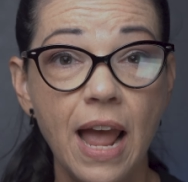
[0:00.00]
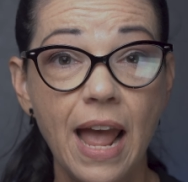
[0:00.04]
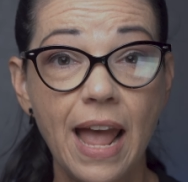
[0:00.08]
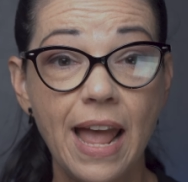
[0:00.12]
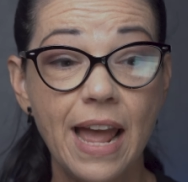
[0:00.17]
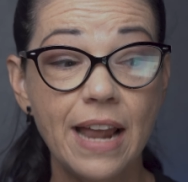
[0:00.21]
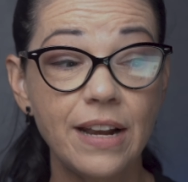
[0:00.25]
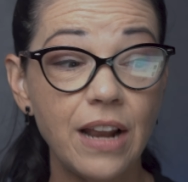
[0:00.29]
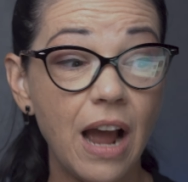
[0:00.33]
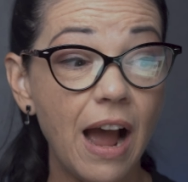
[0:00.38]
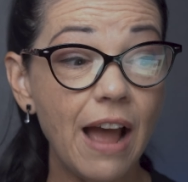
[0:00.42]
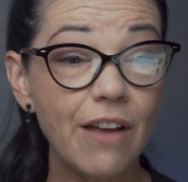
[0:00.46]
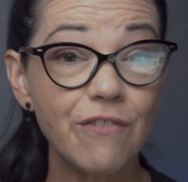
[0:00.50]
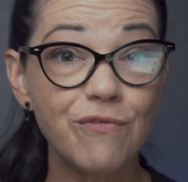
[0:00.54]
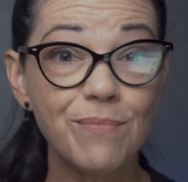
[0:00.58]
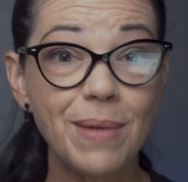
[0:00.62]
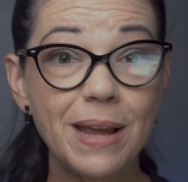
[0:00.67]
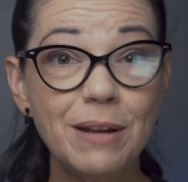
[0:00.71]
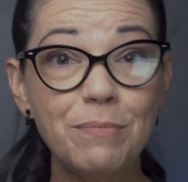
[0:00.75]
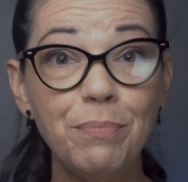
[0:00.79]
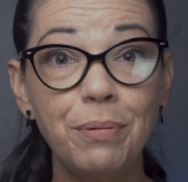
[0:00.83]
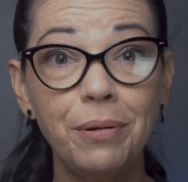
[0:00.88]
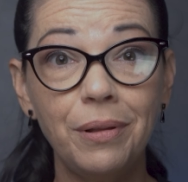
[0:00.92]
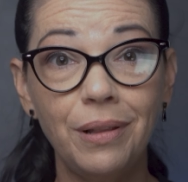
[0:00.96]
And I've
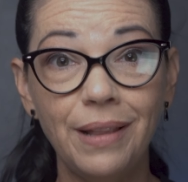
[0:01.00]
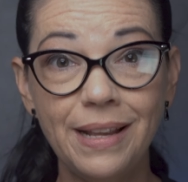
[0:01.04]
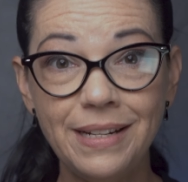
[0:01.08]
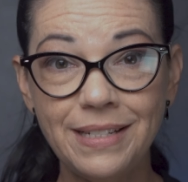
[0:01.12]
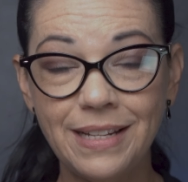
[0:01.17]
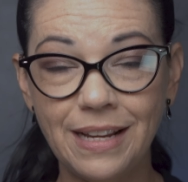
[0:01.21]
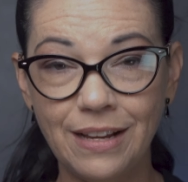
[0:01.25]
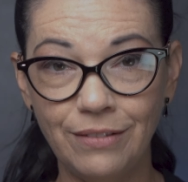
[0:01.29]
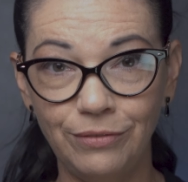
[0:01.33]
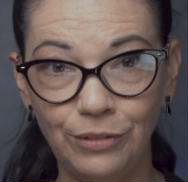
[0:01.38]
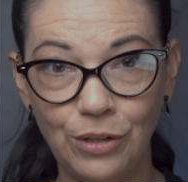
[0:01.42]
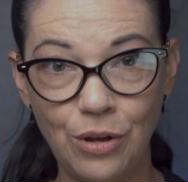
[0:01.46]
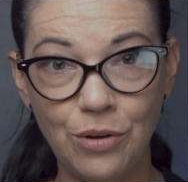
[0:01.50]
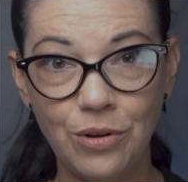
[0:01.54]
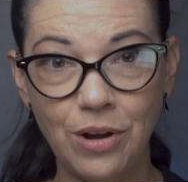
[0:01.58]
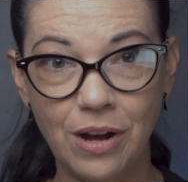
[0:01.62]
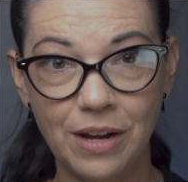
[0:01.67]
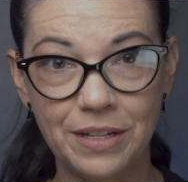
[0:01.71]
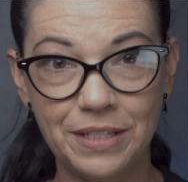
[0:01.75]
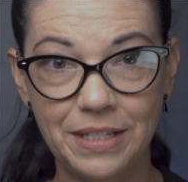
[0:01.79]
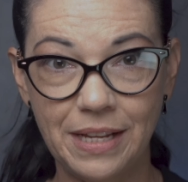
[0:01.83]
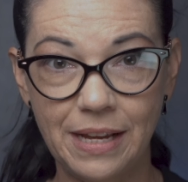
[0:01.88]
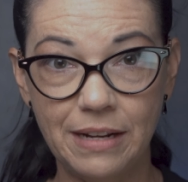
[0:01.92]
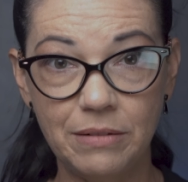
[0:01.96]
made plenty of low
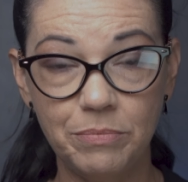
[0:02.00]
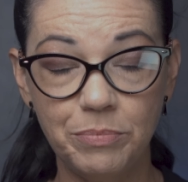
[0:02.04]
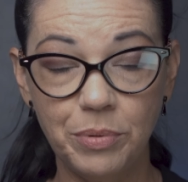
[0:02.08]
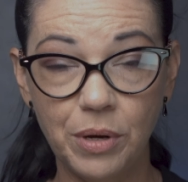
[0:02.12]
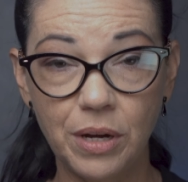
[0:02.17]
content